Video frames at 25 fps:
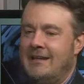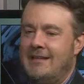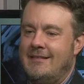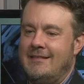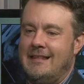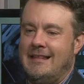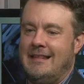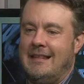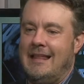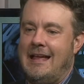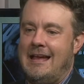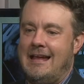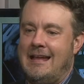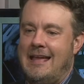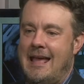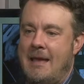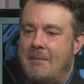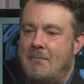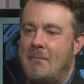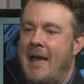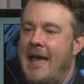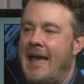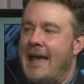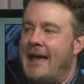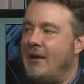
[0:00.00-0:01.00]
than like a,
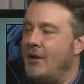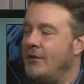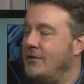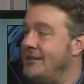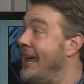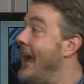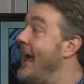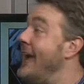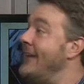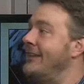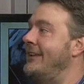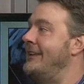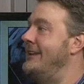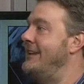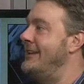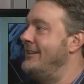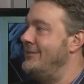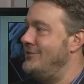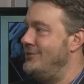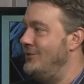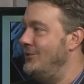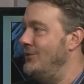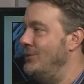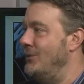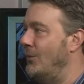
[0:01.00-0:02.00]
a talent
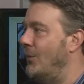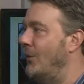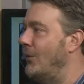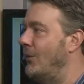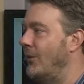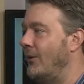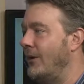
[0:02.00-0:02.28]
issue yeah.